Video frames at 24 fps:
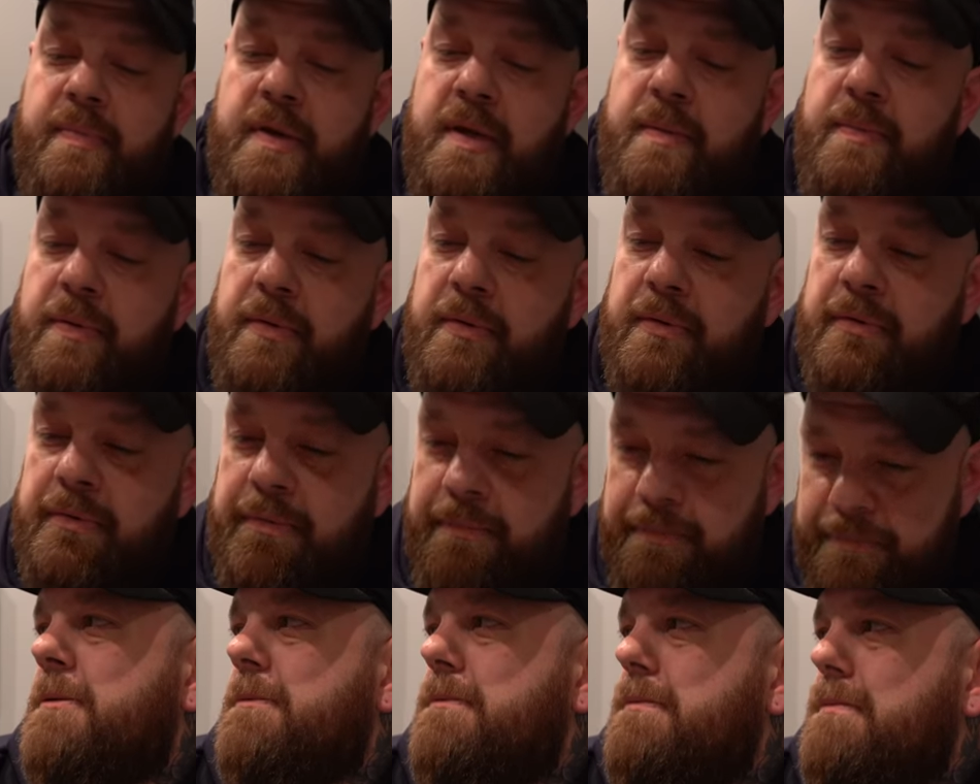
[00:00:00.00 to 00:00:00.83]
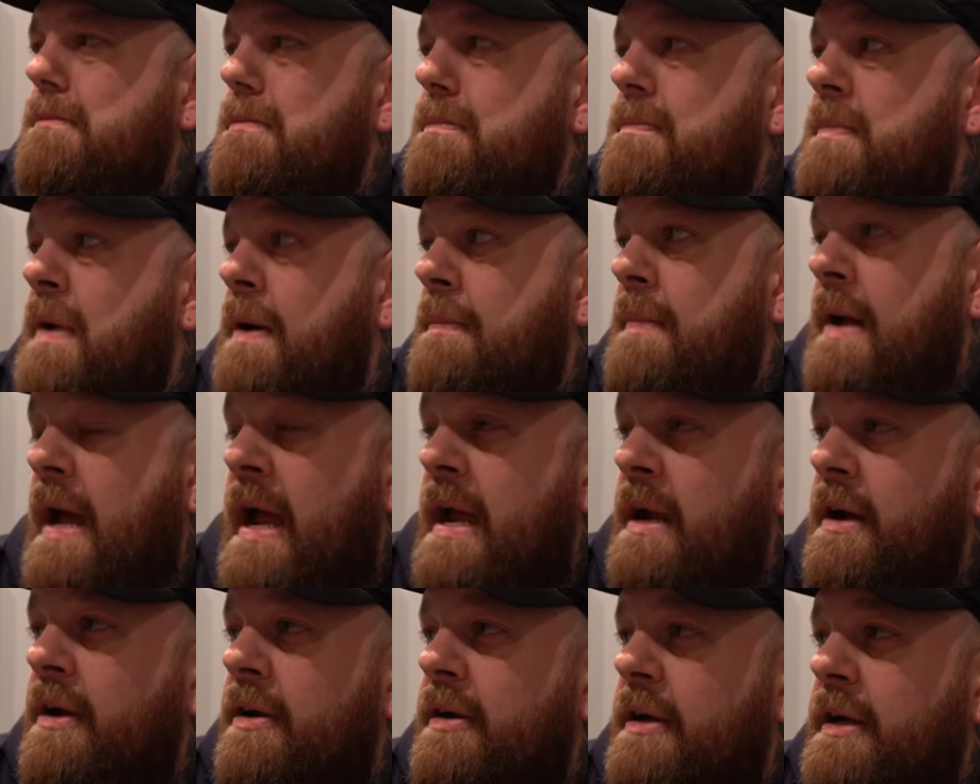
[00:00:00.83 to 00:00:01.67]
at people, I'm
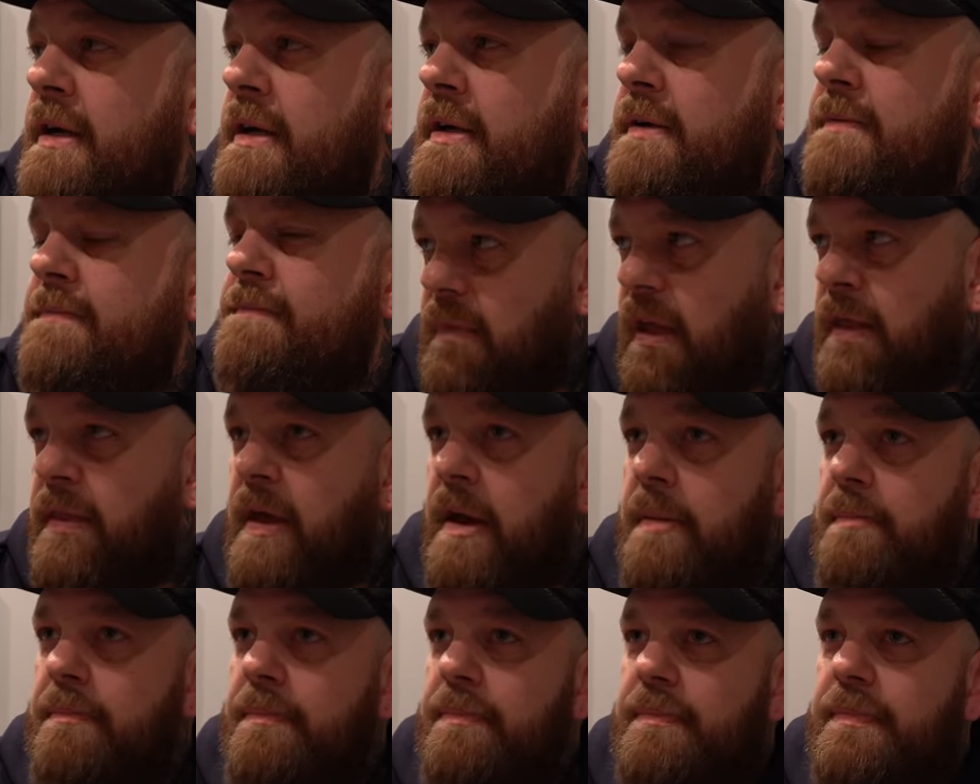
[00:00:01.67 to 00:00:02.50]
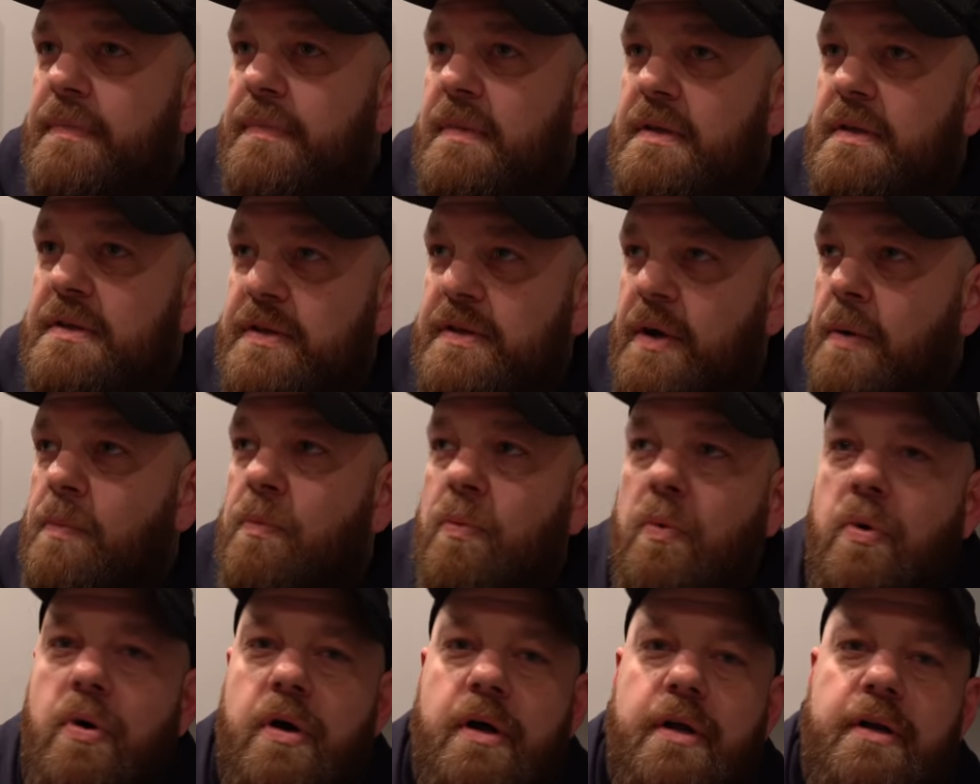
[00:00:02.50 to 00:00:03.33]
angry that
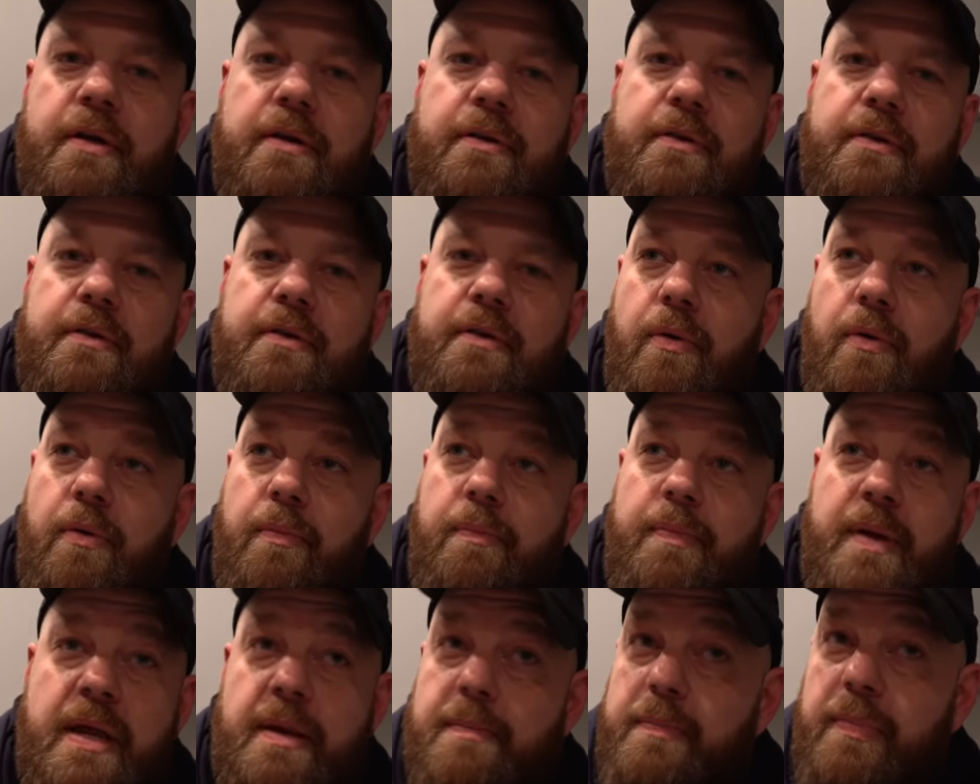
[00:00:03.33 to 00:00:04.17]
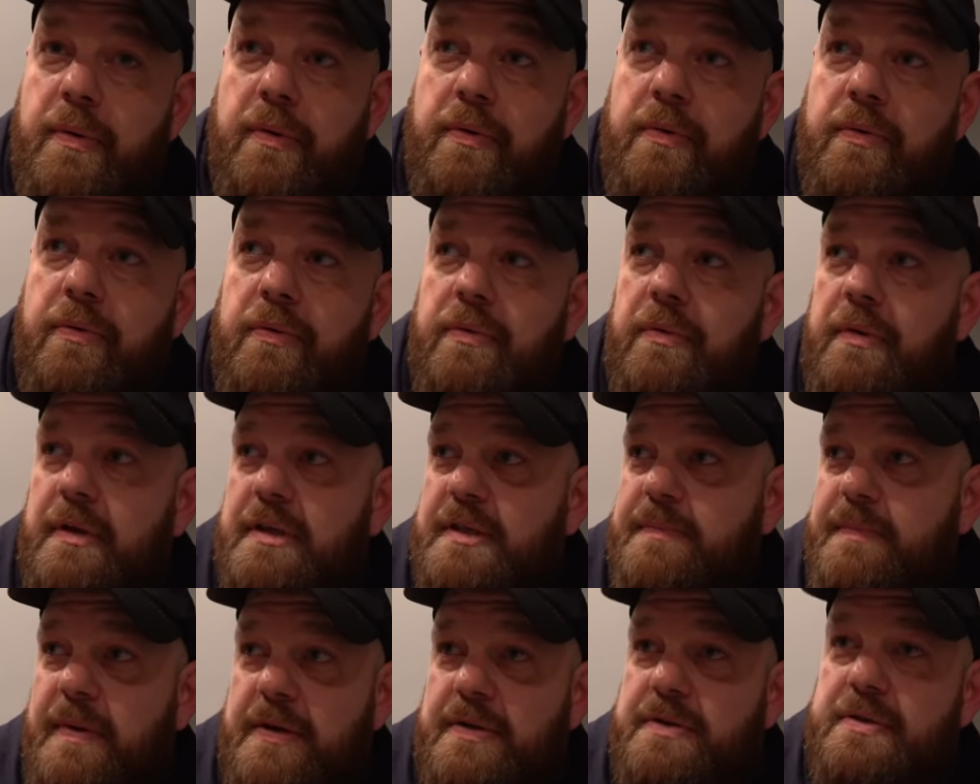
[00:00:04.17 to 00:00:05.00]
someone or people,
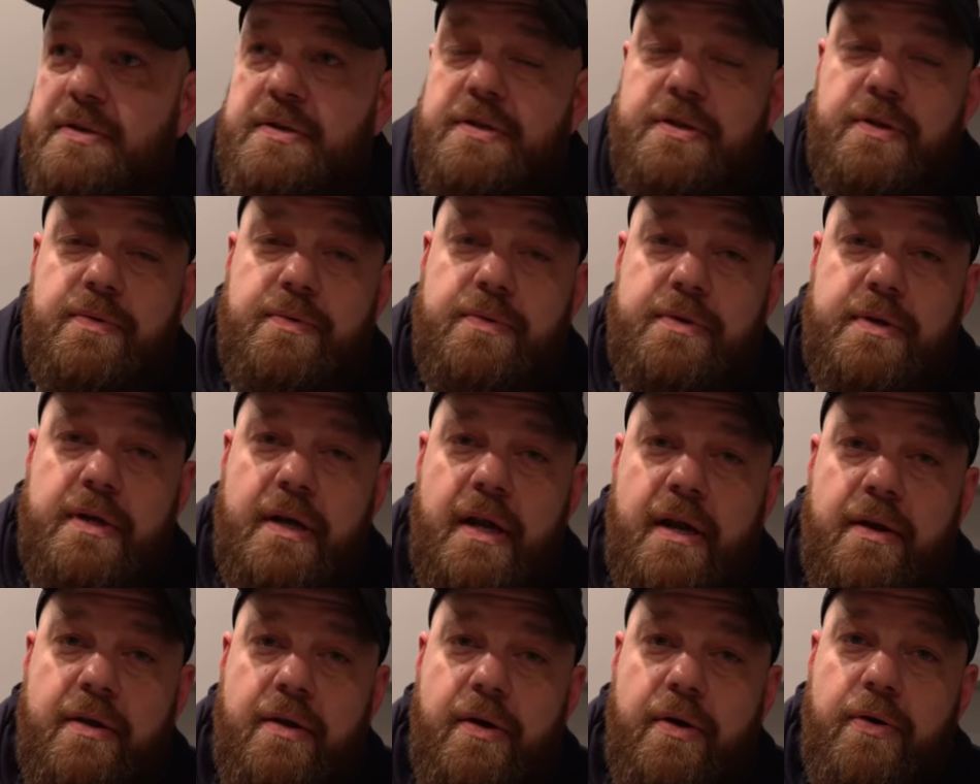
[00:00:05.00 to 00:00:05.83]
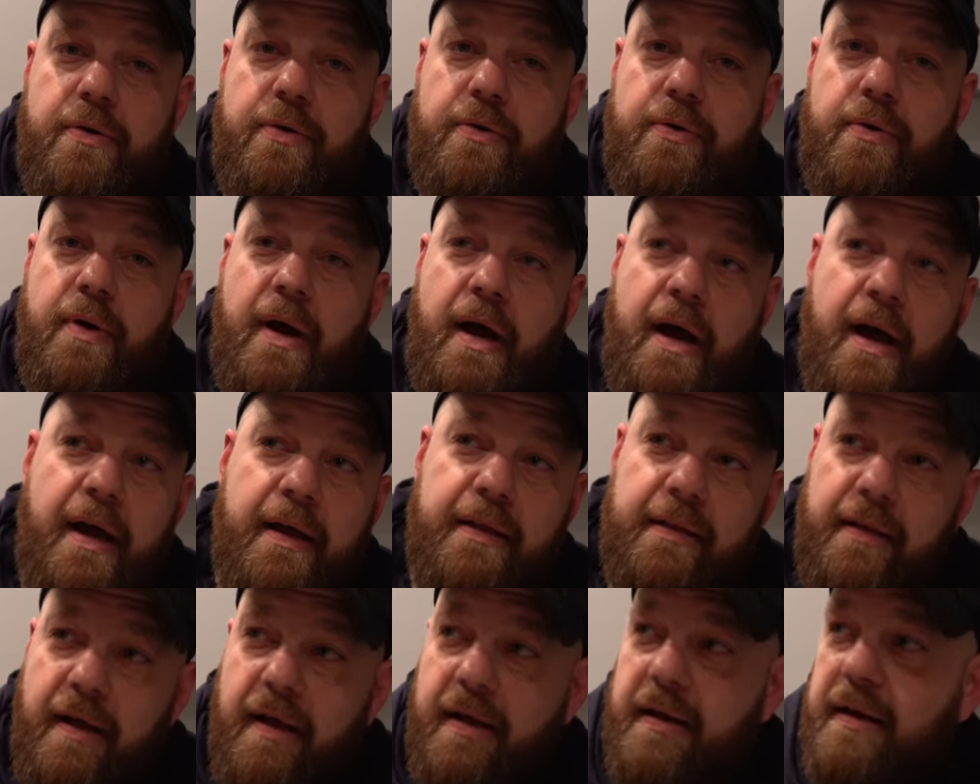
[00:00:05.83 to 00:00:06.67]
especially someone that I know who I
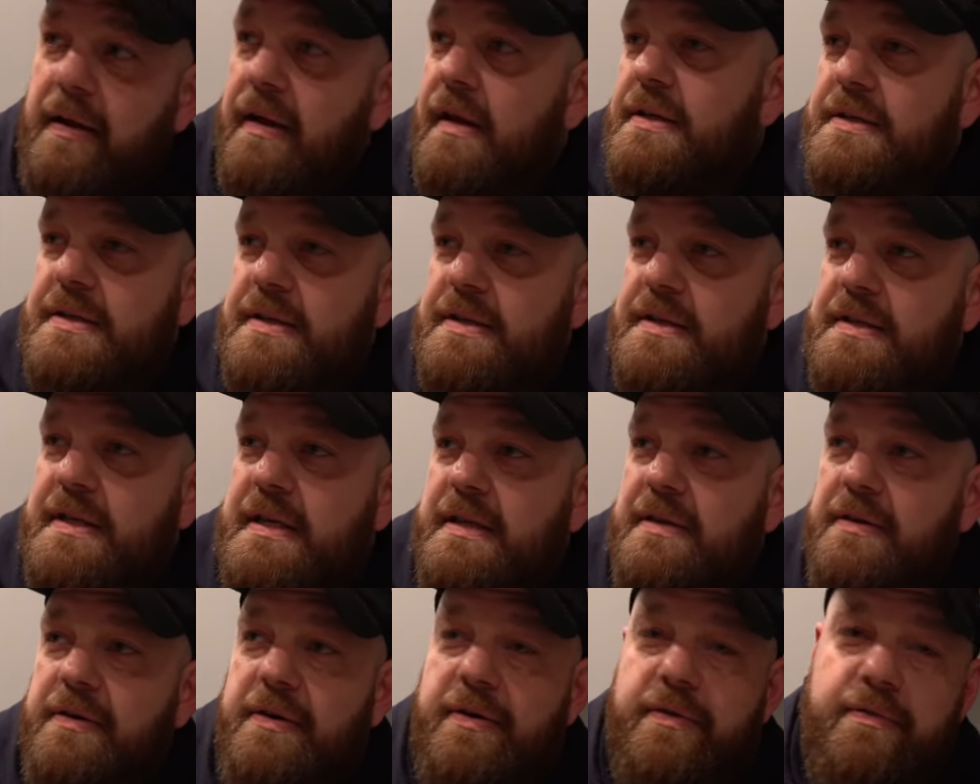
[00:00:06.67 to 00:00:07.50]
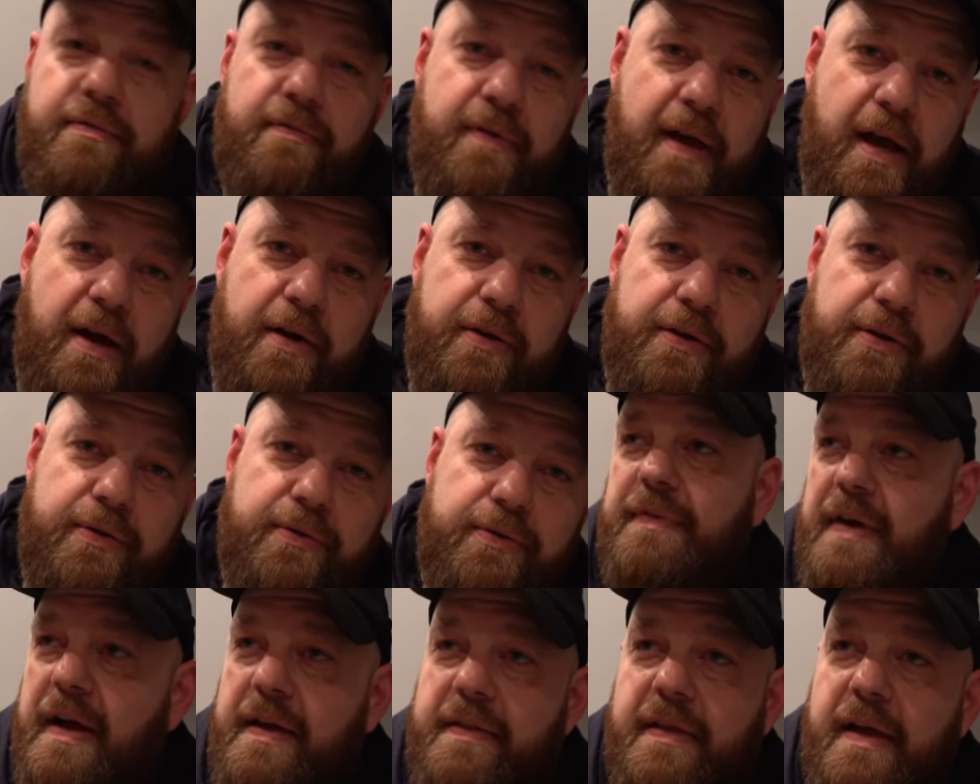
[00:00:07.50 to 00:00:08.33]
like, doesn't see their own value, I
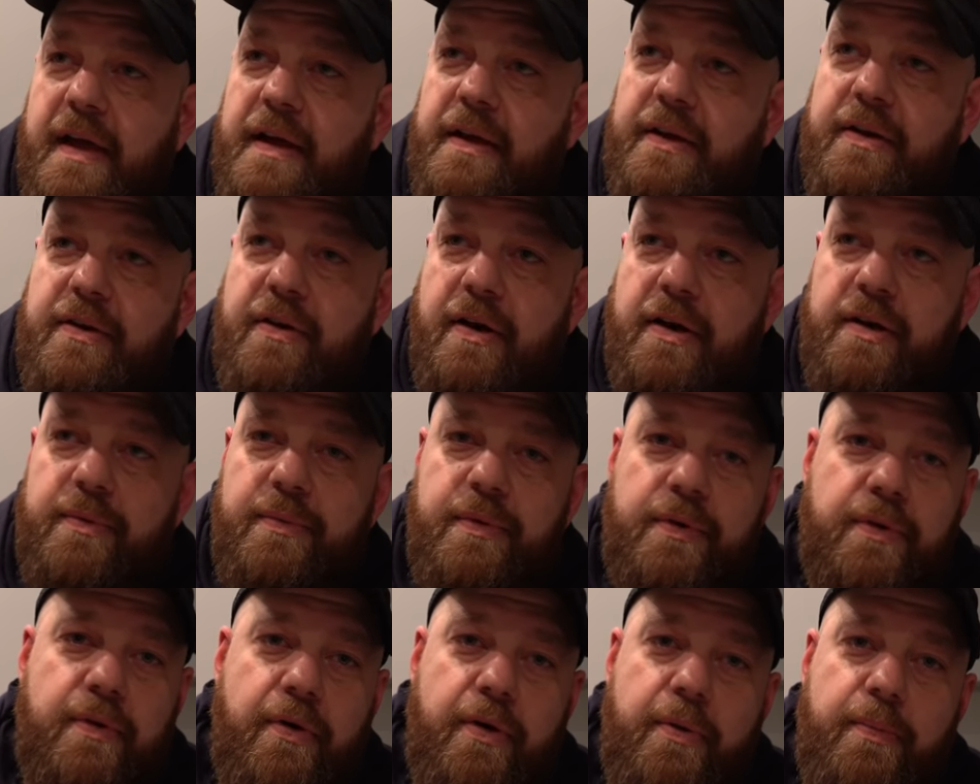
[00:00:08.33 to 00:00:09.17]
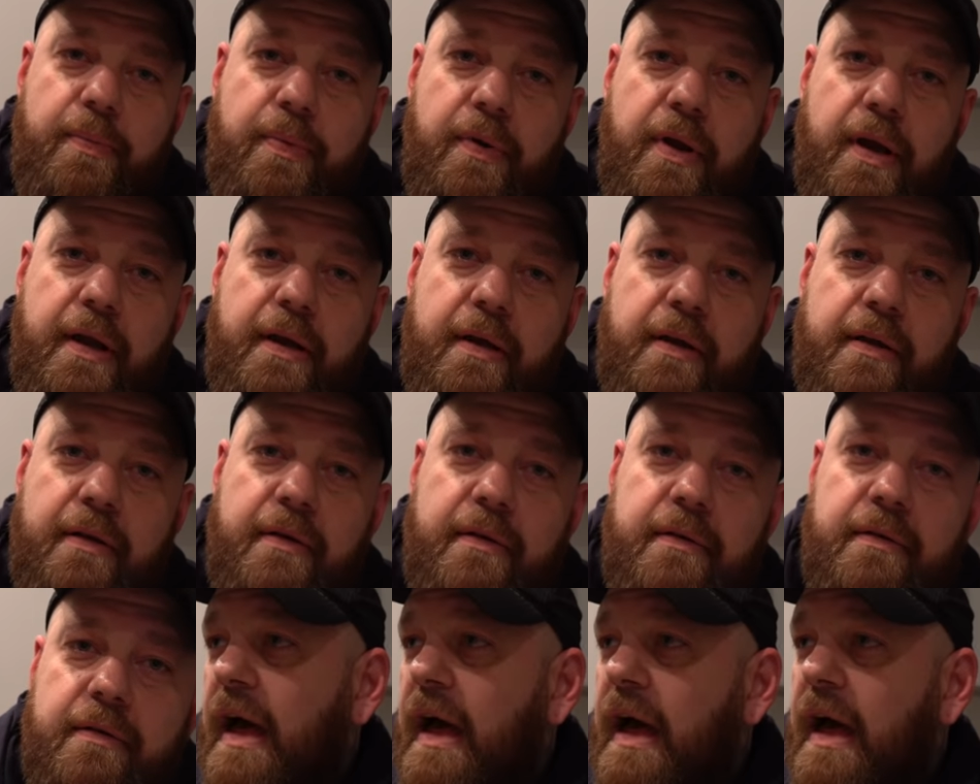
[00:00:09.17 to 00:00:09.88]
find that incredibly heartbreaking.